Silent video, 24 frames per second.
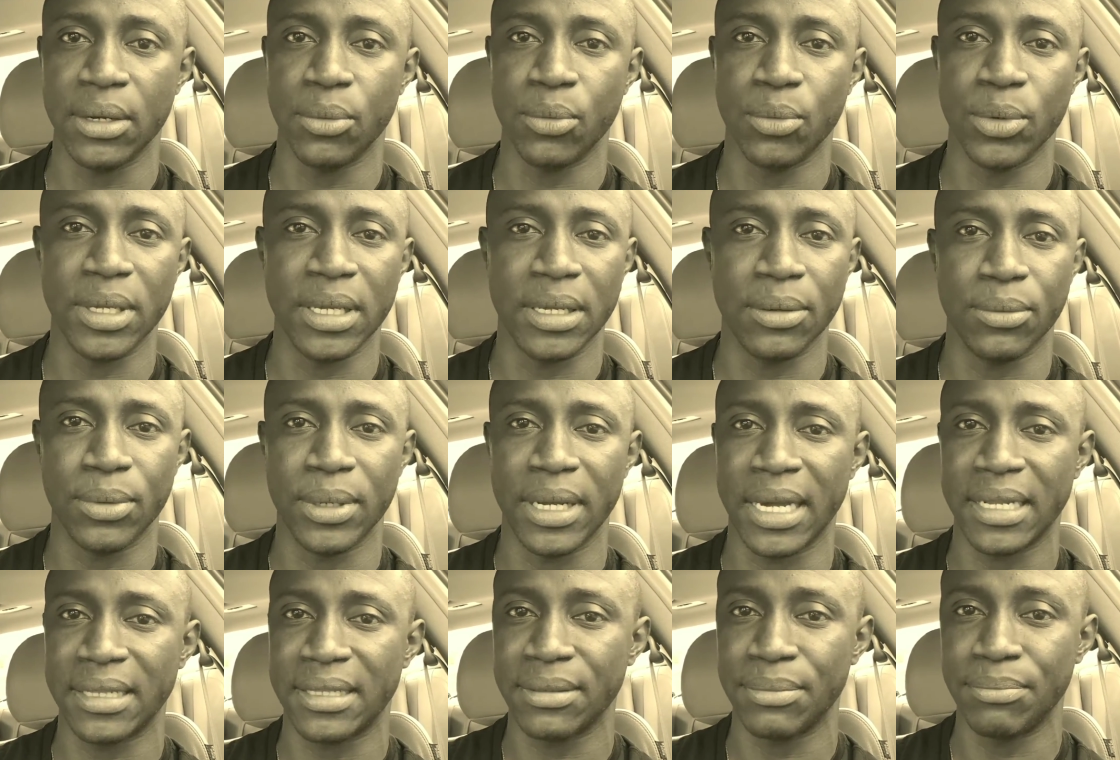We
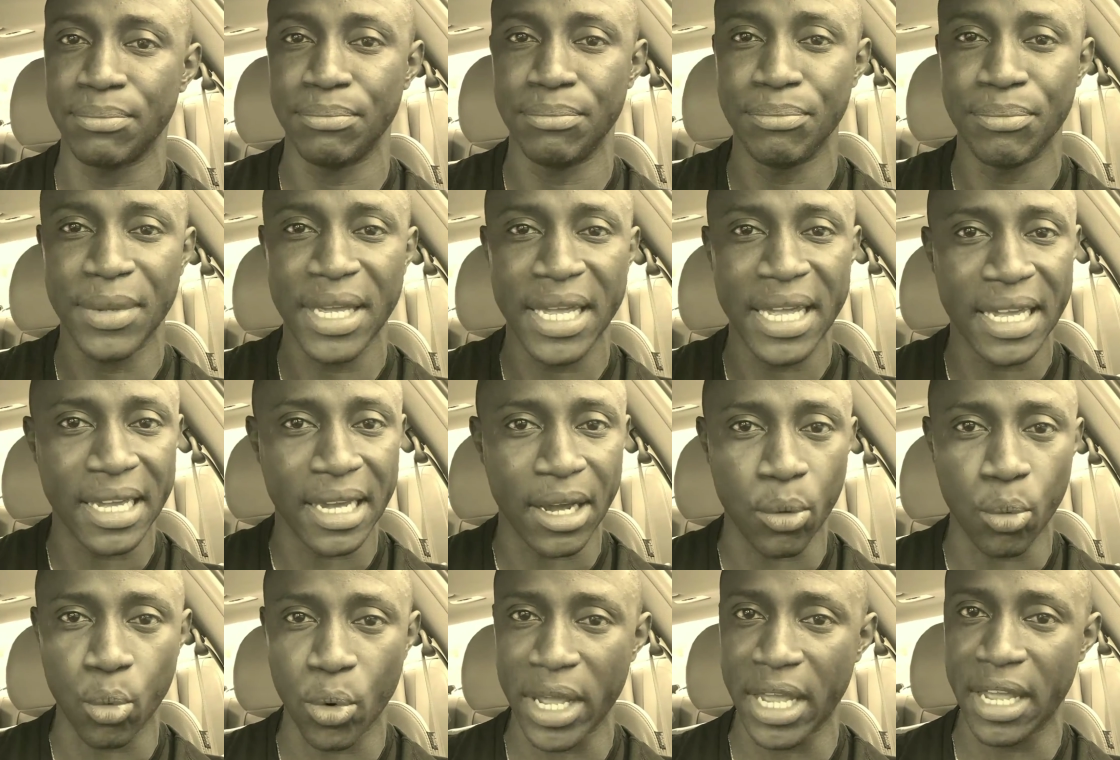had to make
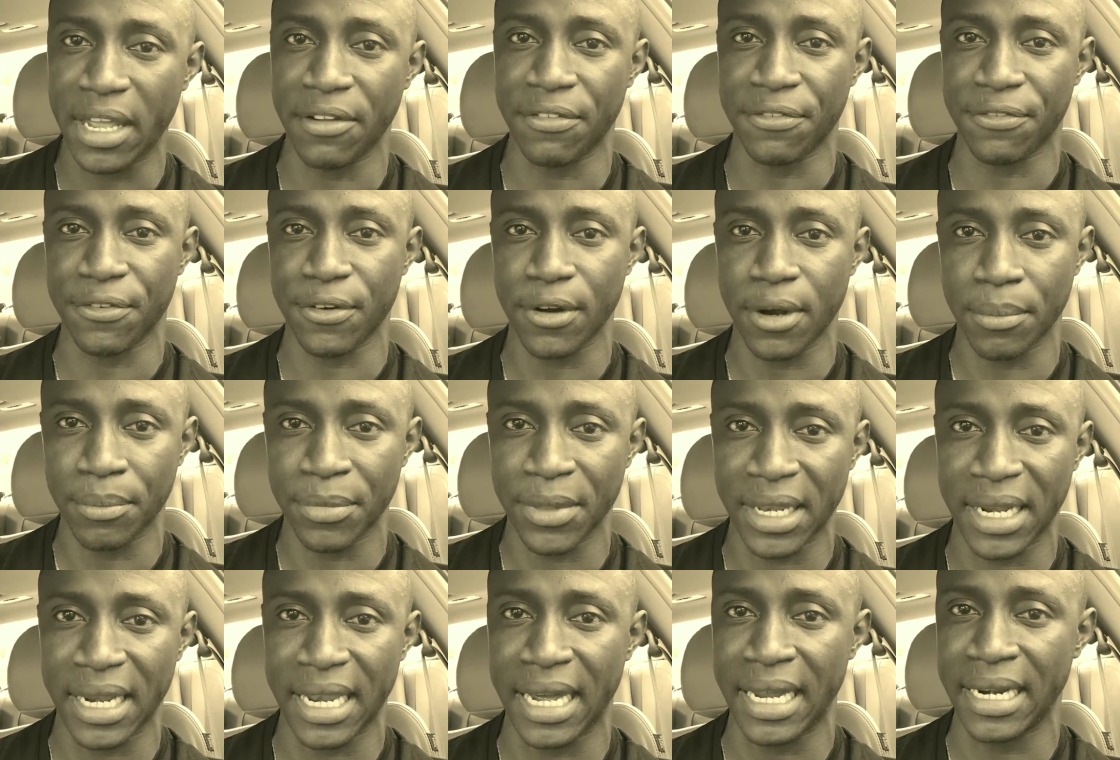a way from
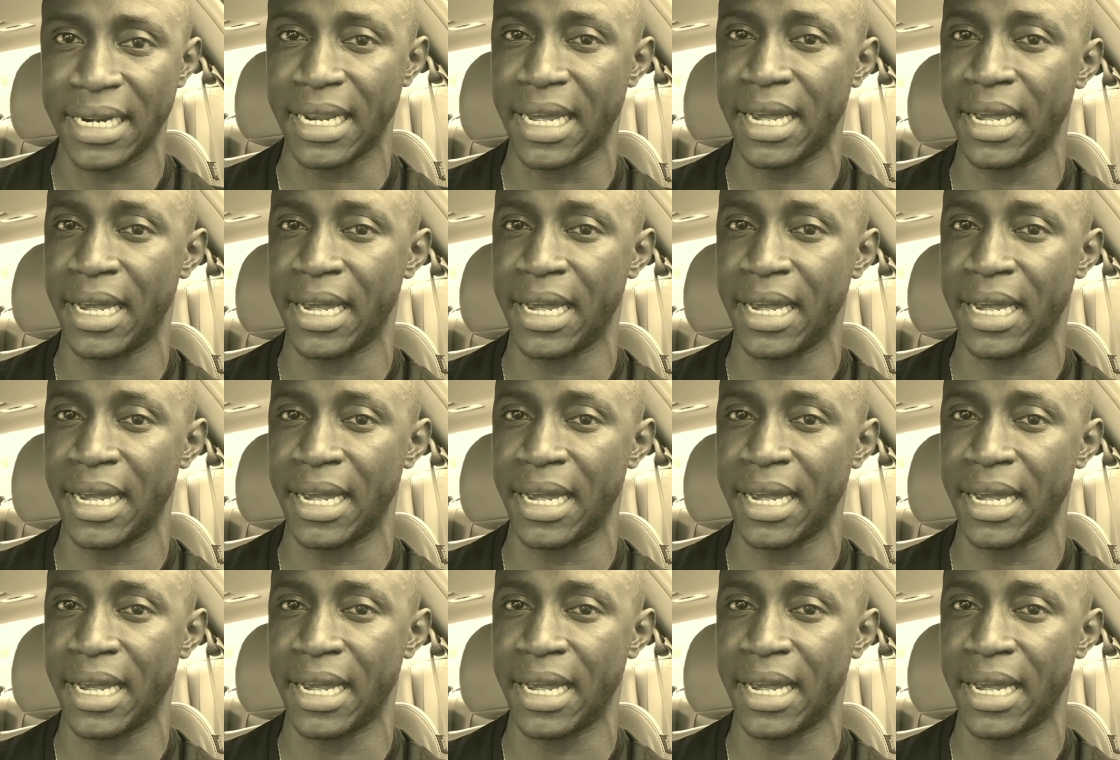the land,